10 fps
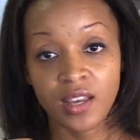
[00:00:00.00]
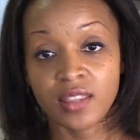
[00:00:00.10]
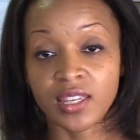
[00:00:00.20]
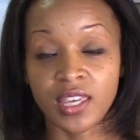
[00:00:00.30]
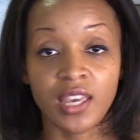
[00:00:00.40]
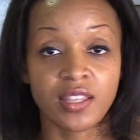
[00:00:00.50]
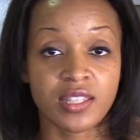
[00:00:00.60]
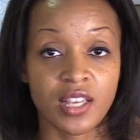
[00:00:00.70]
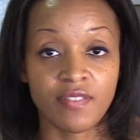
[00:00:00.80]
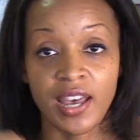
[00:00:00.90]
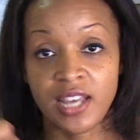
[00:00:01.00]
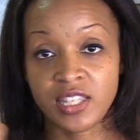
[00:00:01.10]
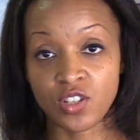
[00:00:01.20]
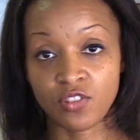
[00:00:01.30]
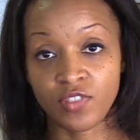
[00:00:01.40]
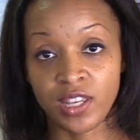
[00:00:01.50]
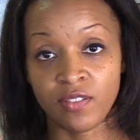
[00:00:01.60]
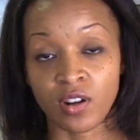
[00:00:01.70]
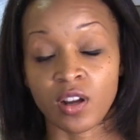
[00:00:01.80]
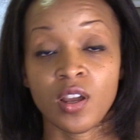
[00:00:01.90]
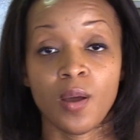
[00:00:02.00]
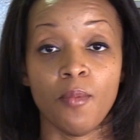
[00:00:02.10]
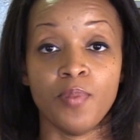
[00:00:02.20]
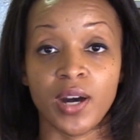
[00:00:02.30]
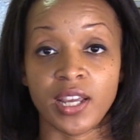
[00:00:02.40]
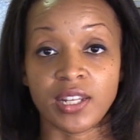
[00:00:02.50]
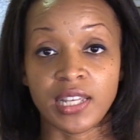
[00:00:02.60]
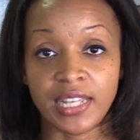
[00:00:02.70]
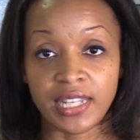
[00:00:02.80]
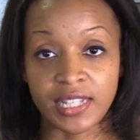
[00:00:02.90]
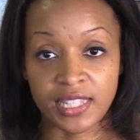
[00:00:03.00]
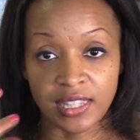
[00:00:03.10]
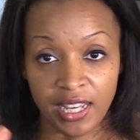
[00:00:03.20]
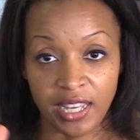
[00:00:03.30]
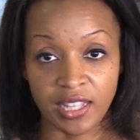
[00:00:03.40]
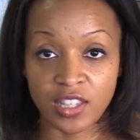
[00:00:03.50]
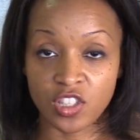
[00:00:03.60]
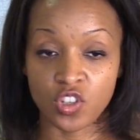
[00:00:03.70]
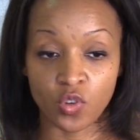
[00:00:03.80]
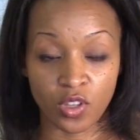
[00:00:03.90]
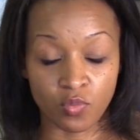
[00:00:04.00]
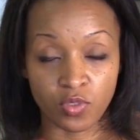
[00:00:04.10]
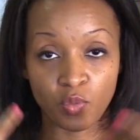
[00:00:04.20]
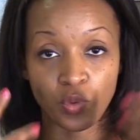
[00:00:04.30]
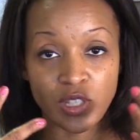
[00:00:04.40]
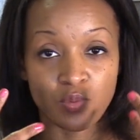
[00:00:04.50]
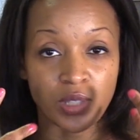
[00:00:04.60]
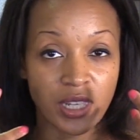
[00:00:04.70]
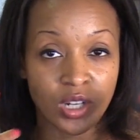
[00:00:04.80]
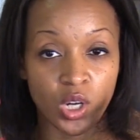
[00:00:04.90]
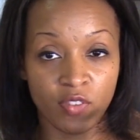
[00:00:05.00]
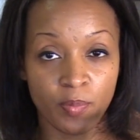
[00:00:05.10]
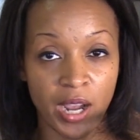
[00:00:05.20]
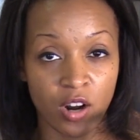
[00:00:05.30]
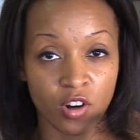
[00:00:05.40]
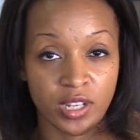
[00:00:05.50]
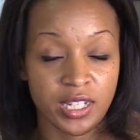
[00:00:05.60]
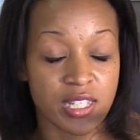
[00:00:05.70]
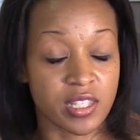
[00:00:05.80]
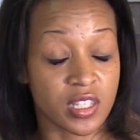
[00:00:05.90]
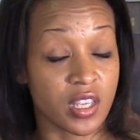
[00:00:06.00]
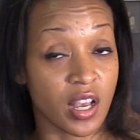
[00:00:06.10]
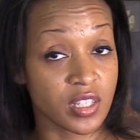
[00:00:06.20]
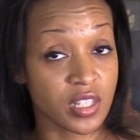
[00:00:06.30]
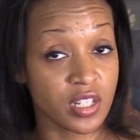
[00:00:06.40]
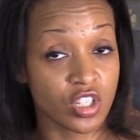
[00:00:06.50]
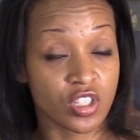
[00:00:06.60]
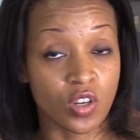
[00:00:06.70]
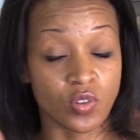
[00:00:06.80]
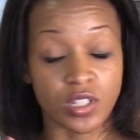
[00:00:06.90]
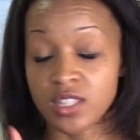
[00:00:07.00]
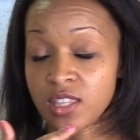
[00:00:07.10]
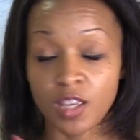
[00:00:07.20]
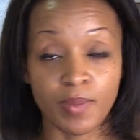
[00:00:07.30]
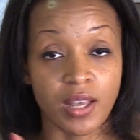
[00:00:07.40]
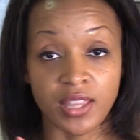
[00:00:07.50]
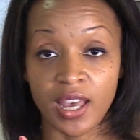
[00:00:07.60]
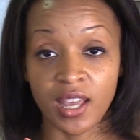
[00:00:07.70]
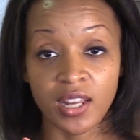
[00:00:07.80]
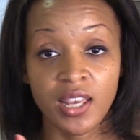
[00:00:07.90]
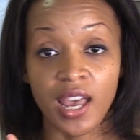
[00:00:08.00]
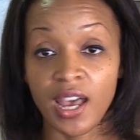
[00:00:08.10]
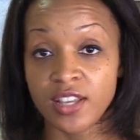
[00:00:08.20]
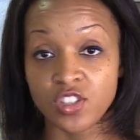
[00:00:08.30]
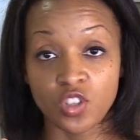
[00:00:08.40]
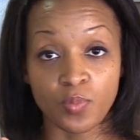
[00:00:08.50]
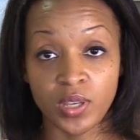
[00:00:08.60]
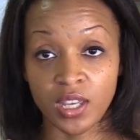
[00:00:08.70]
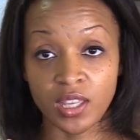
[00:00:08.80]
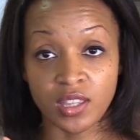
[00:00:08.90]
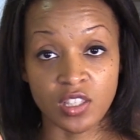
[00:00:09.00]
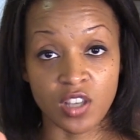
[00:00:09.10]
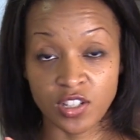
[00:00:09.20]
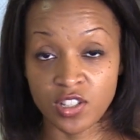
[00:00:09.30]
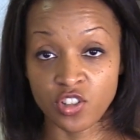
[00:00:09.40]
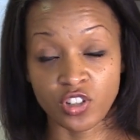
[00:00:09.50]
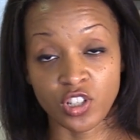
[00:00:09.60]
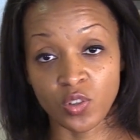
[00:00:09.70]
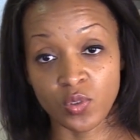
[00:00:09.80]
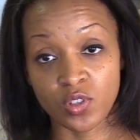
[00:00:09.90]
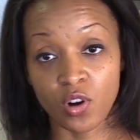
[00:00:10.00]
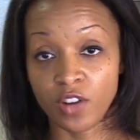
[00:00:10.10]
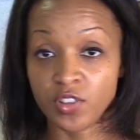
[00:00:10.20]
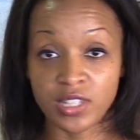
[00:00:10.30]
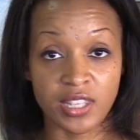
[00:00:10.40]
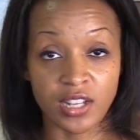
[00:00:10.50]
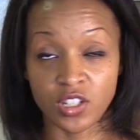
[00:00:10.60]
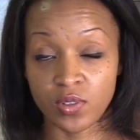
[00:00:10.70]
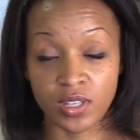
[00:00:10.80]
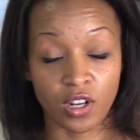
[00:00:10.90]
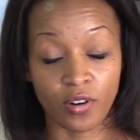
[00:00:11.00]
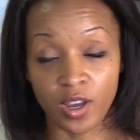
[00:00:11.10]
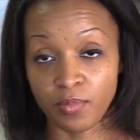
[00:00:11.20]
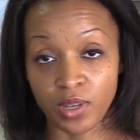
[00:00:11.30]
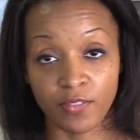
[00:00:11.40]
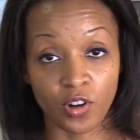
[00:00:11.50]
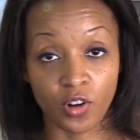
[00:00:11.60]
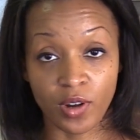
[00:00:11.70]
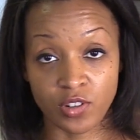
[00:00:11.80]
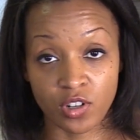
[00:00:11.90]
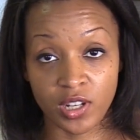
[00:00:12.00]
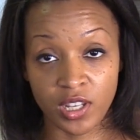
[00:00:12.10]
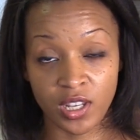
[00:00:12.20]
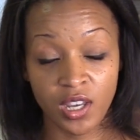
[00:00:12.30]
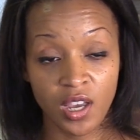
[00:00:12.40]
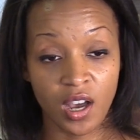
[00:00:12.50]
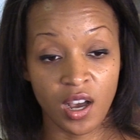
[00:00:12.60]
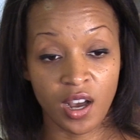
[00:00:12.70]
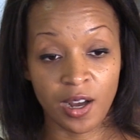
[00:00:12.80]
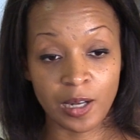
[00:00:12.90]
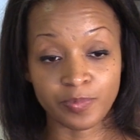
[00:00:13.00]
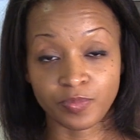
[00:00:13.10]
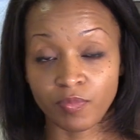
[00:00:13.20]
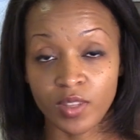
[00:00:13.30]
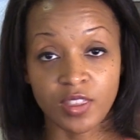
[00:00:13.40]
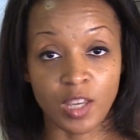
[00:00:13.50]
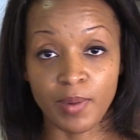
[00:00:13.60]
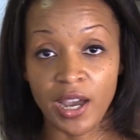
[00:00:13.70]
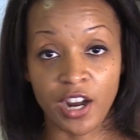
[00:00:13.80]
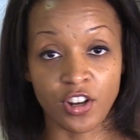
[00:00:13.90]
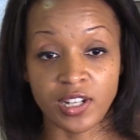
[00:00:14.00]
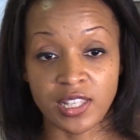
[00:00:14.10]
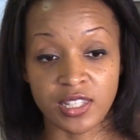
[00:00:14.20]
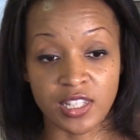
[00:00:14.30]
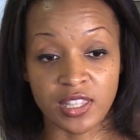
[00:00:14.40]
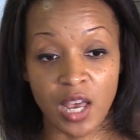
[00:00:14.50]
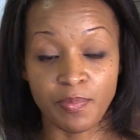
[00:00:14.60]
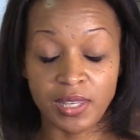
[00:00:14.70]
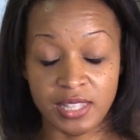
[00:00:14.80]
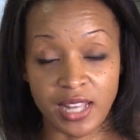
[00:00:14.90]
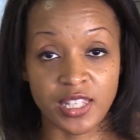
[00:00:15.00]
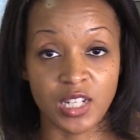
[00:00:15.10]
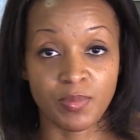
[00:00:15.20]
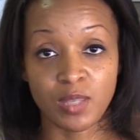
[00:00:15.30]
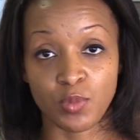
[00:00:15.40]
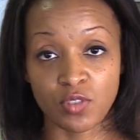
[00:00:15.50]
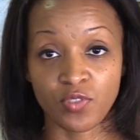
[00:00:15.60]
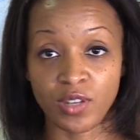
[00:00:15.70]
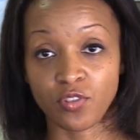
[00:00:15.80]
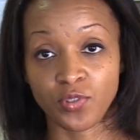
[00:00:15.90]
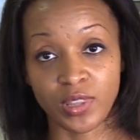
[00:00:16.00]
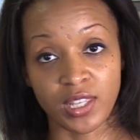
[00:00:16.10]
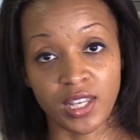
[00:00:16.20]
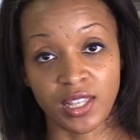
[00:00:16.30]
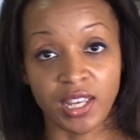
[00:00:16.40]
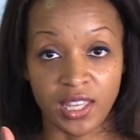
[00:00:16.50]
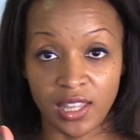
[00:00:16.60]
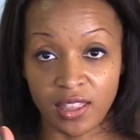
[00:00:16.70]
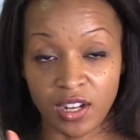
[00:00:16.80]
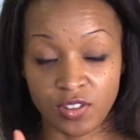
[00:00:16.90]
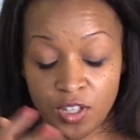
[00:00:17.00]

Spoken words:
The kale itself has its own flavor, but it's light. And so the what's really gonna overpower it is the sausage. So just think about that as you pick the sausage that you're gonna use, or if you decide to use like a ground beef or a ground turkey, think about how you're gonna season that, because that's gonna be the most flavorful thing like in there.